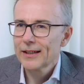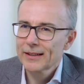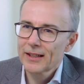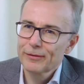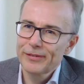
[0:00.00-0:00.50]

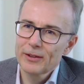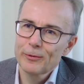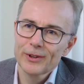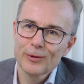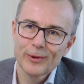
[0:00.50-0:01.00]
Again,
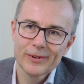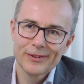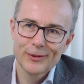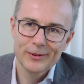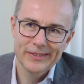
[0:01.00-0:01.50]
think what you
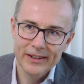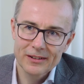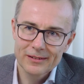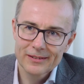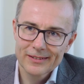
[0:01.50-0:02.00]
want to
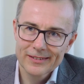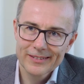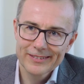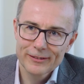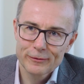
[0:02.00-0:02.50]
tell.
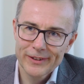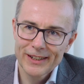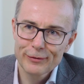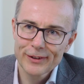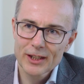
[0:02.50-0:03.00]

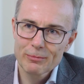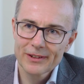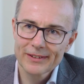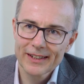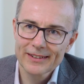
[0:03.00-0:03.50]
Really think
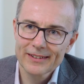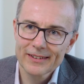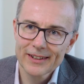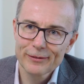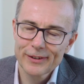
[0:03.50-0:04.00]
about
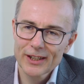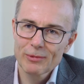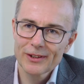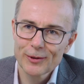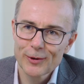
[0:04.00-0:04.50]
that and then
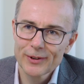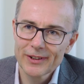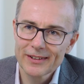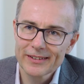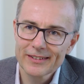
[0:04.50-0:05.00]
think about your
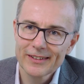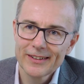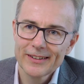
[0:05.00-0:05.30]
audience.